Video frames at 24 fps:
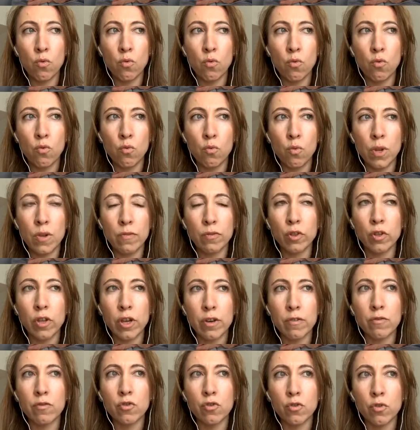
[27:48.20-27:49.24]
we have a lot
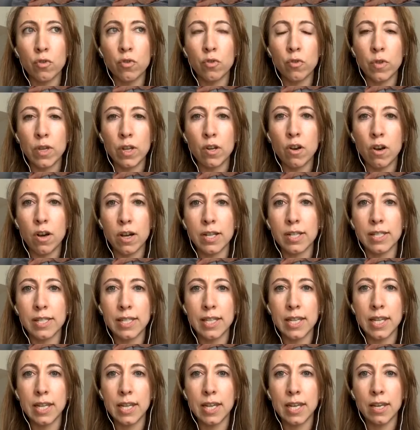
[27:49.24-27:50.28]
of truth and
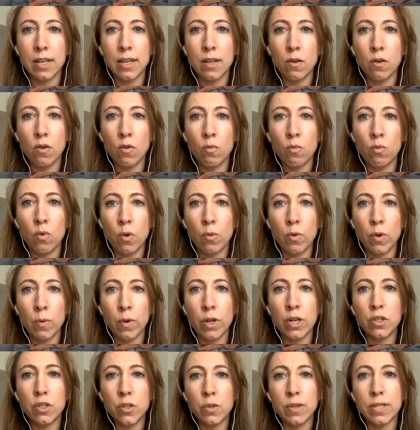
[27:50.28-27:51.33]
honesty in what we
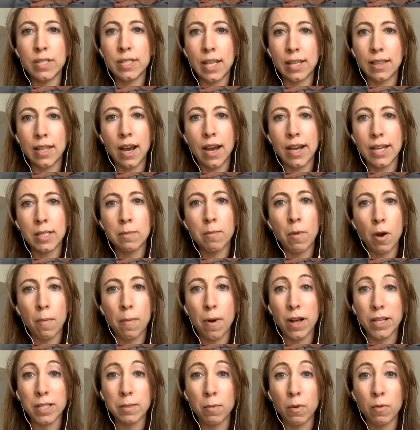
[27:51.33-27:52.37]
want to do to set the highest bar
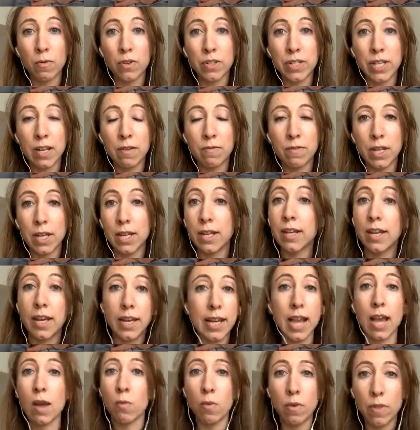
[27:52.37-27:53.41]
possible for safety,
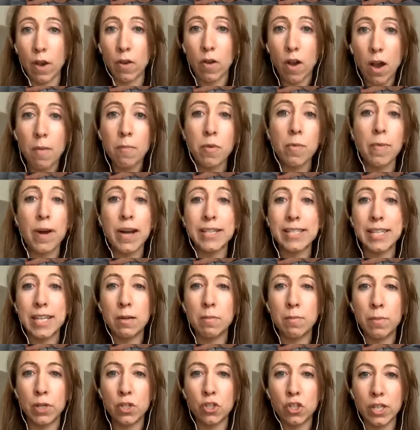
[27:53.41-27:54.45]
again, without
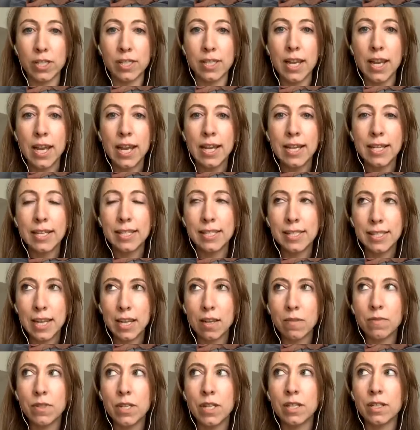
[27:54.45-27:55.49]
compromising, but just
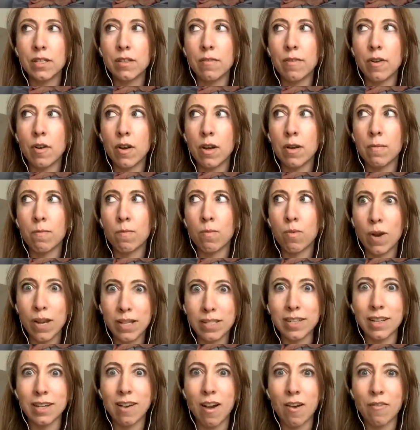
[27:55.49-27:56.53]
safety is a very
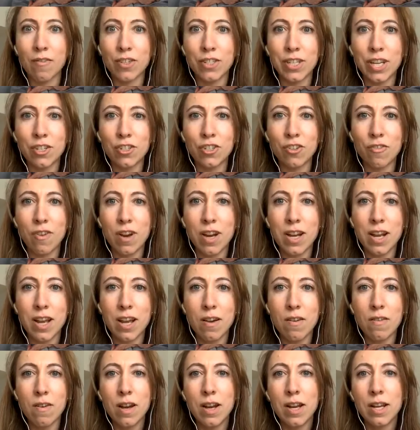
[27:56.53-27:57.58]
present conversation right
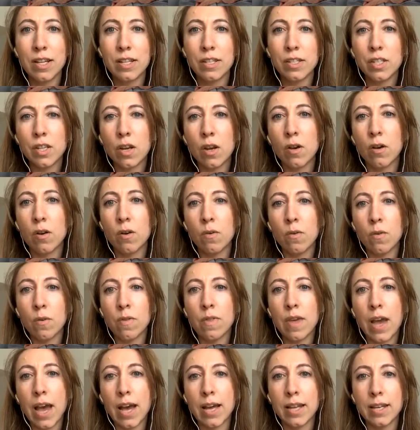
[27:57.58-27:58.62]
now. So
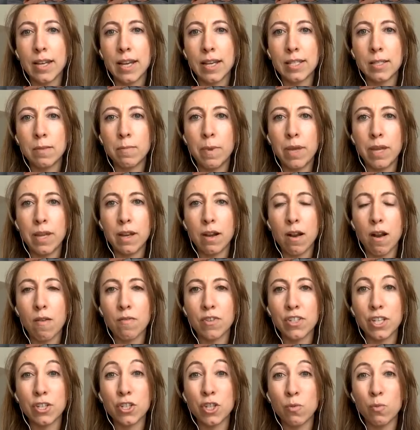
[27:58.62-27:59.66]
that has been a
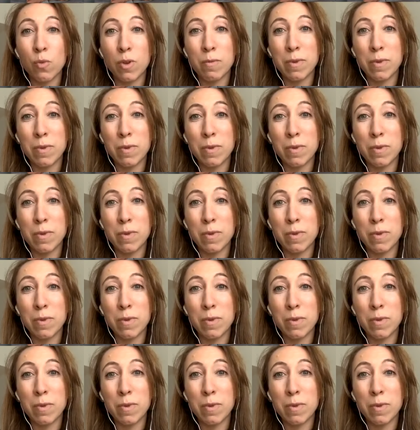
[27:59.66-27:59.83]
conversation we've been